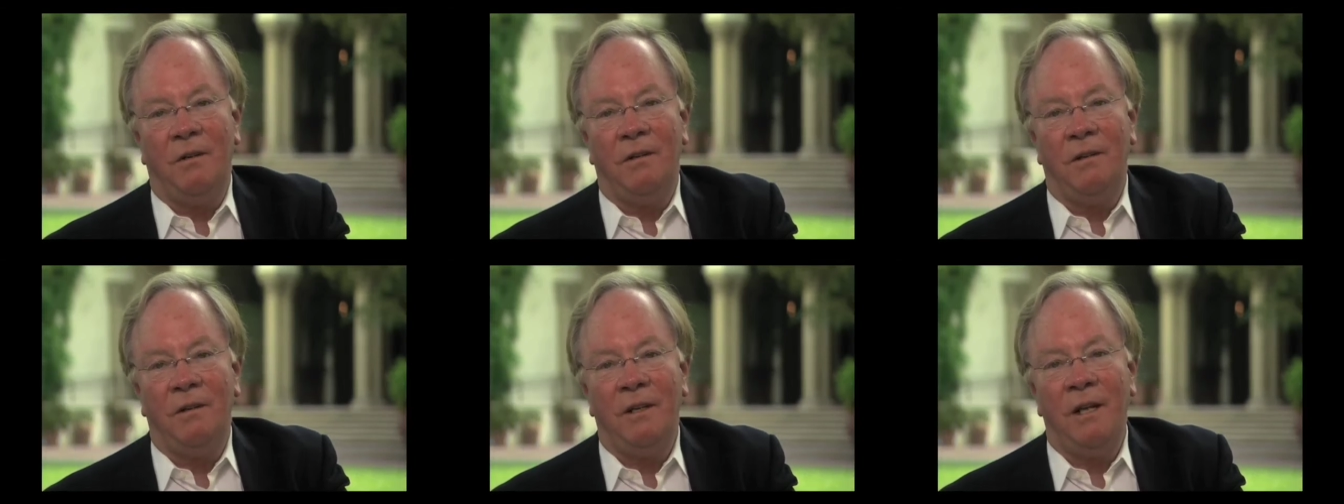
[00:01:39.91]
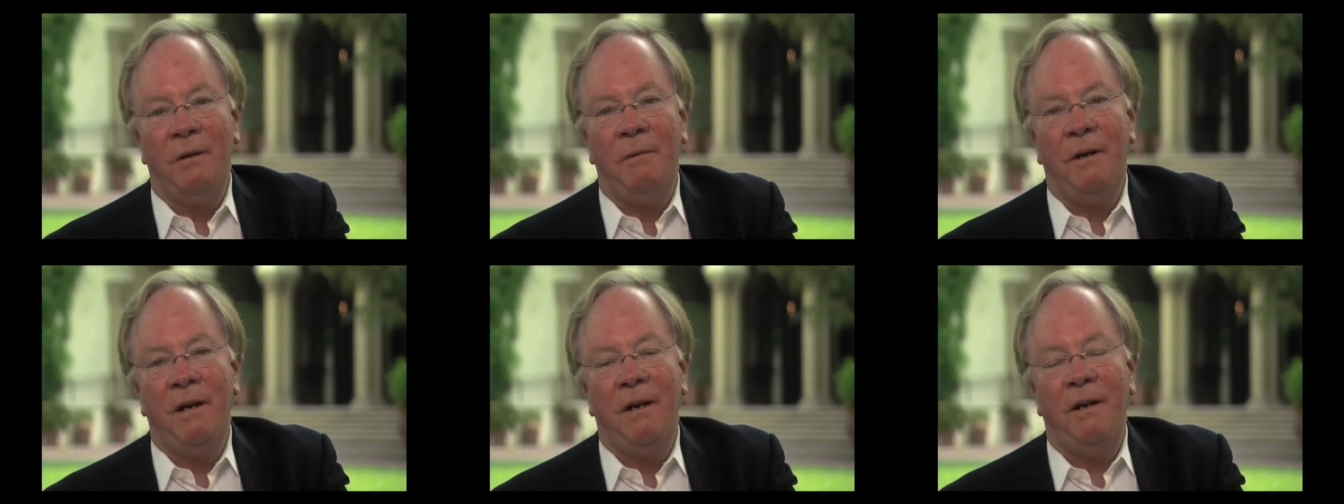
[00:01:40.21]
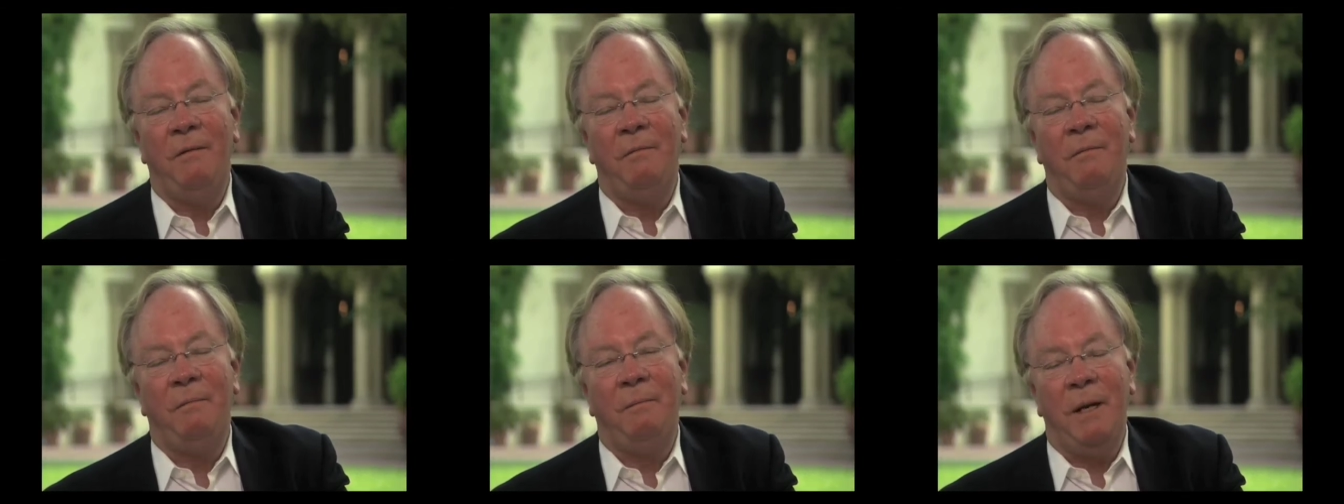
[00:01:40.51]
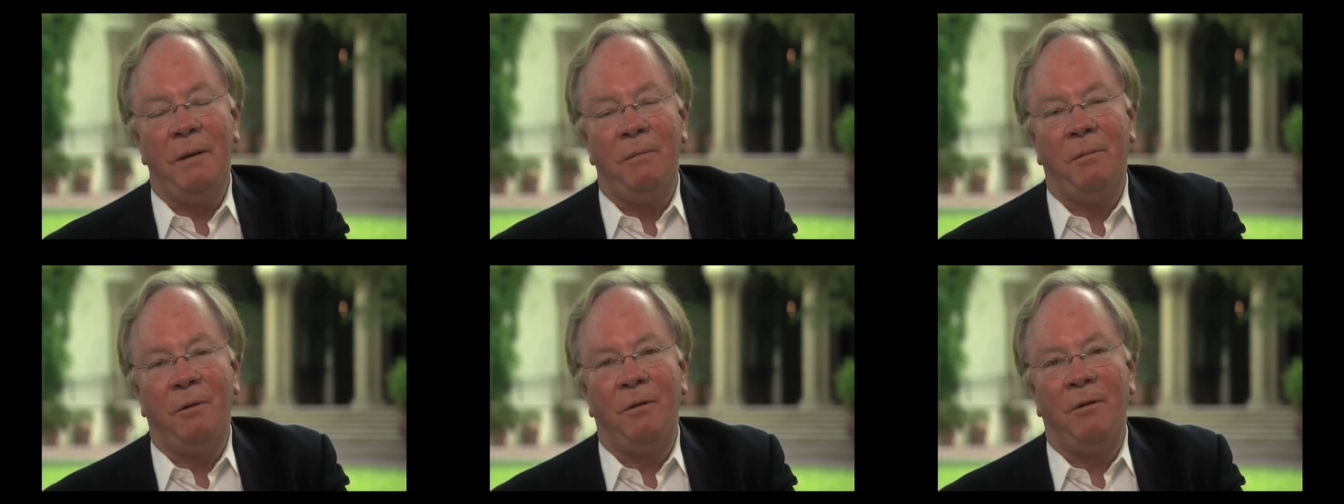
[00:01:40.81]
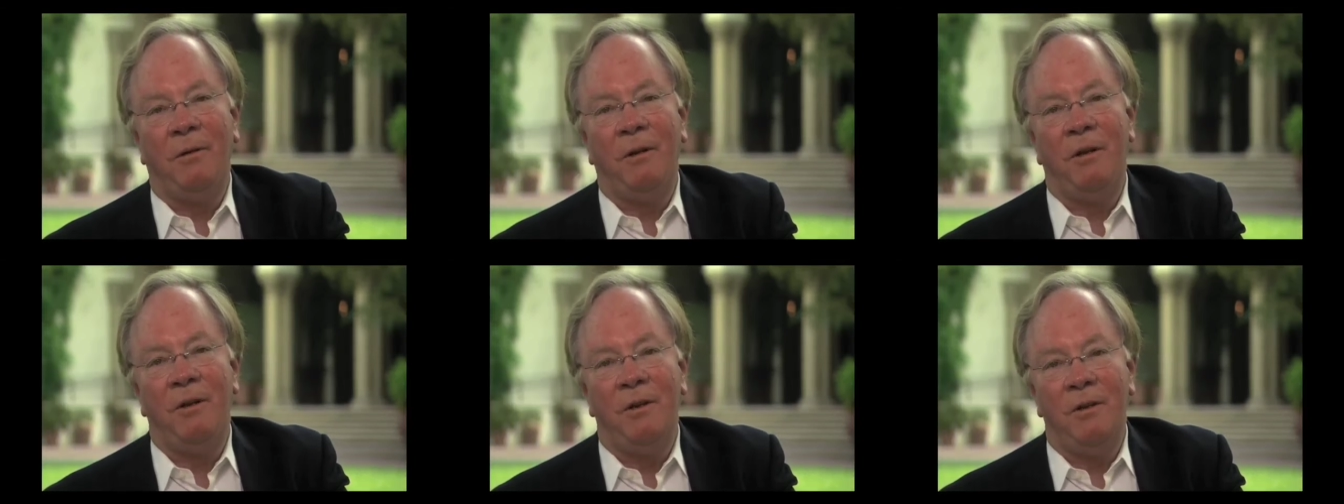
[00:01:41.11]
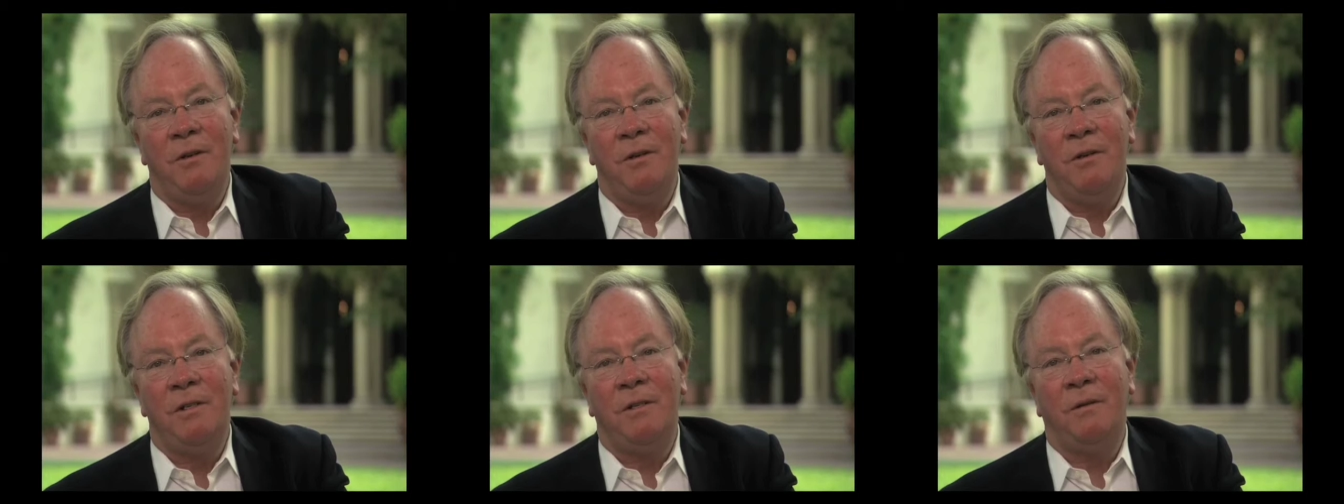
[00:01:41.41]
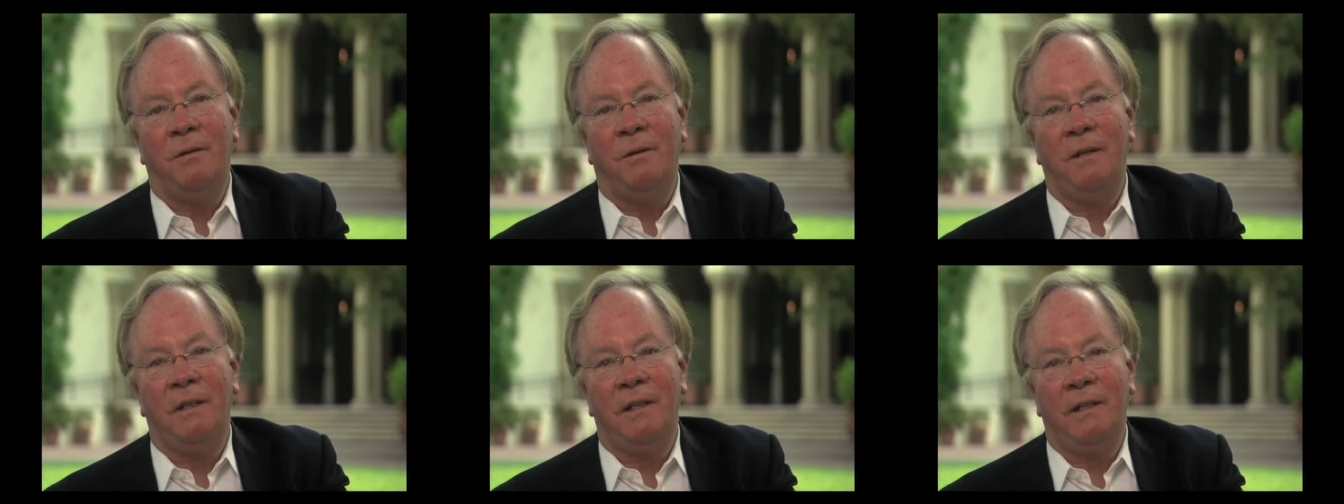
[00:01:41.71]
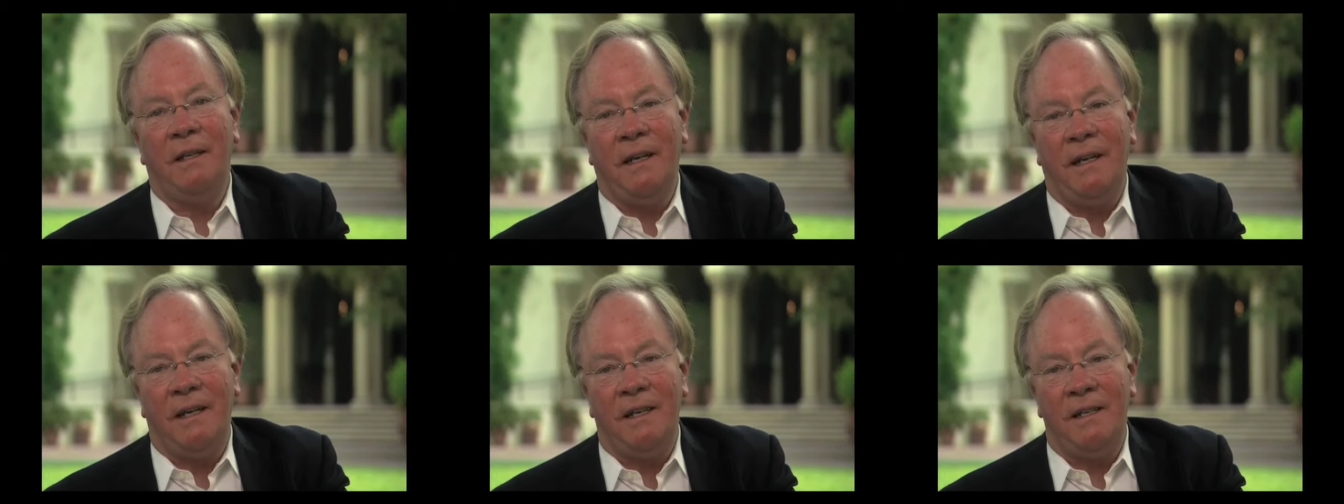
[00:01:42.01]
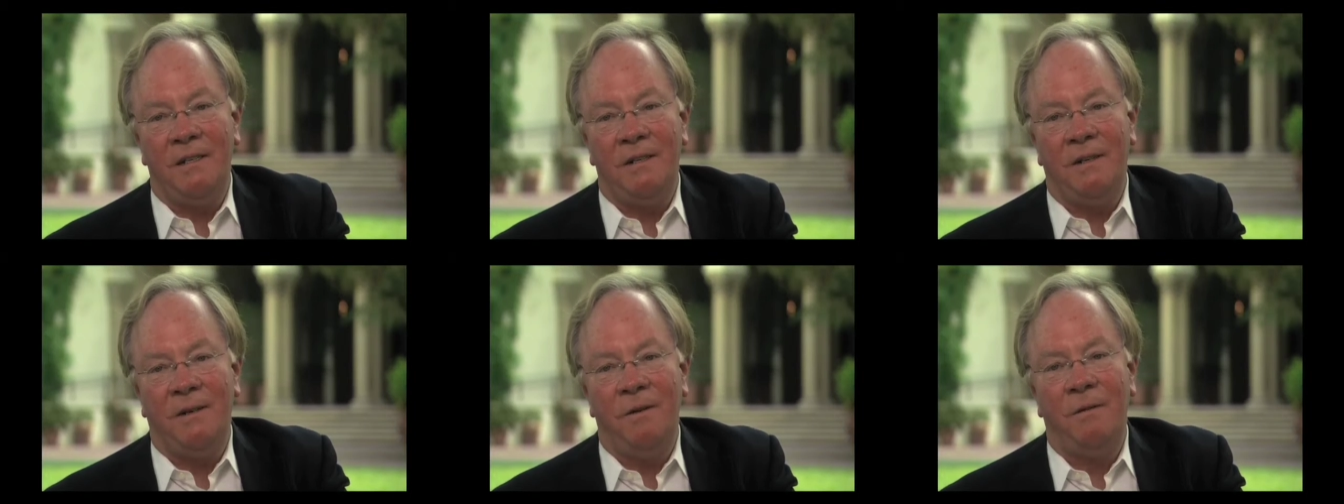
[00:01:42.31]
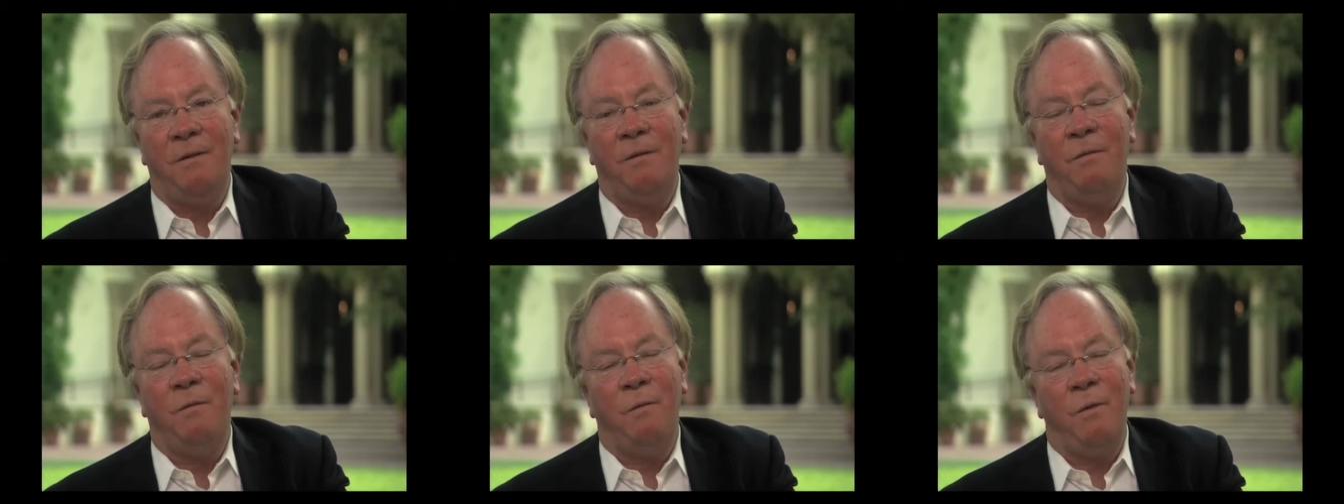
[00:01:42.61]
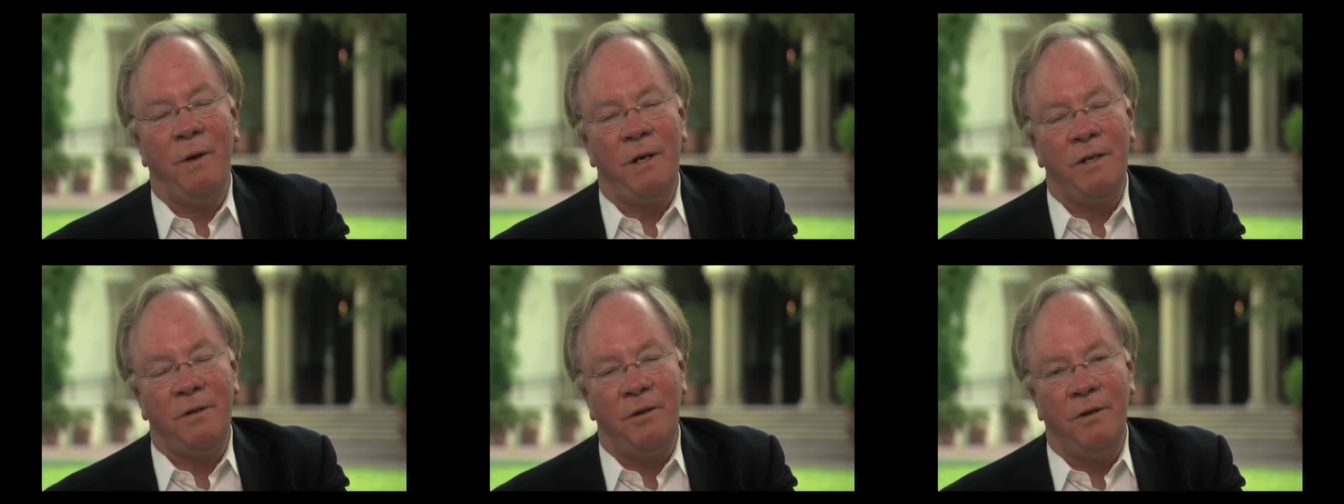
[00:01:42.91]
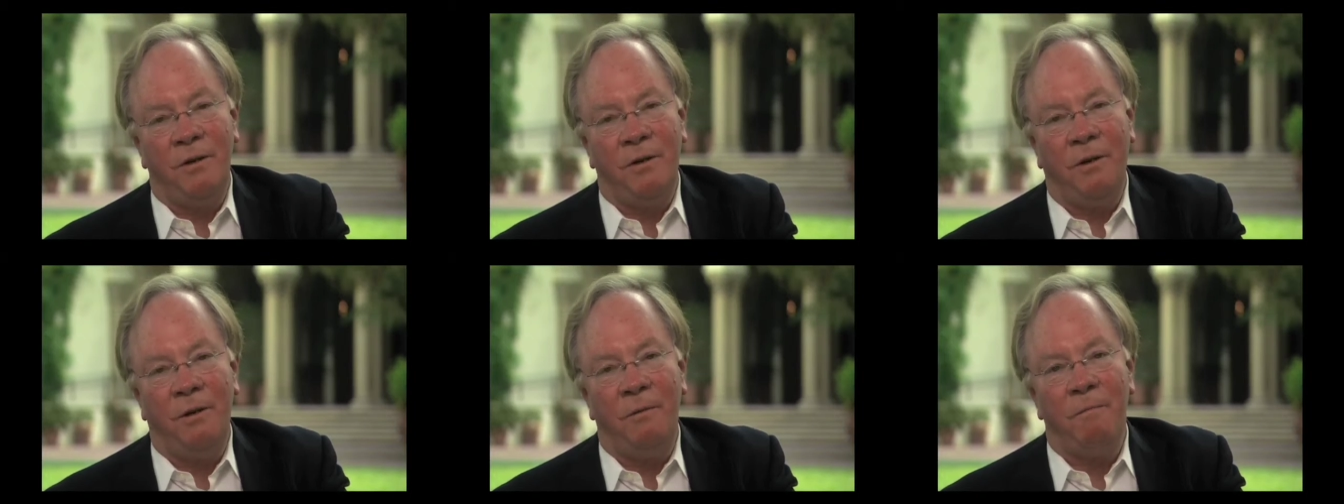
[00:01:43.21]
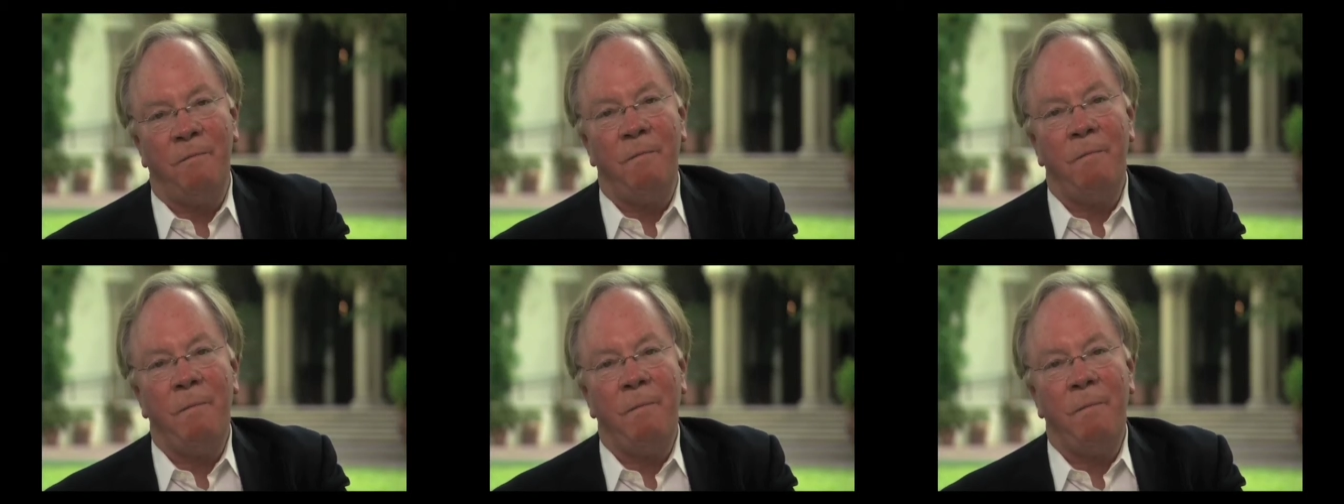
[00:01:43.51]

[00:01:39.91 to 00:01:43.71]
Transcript: limiting people that used oil and gas to Western Europe,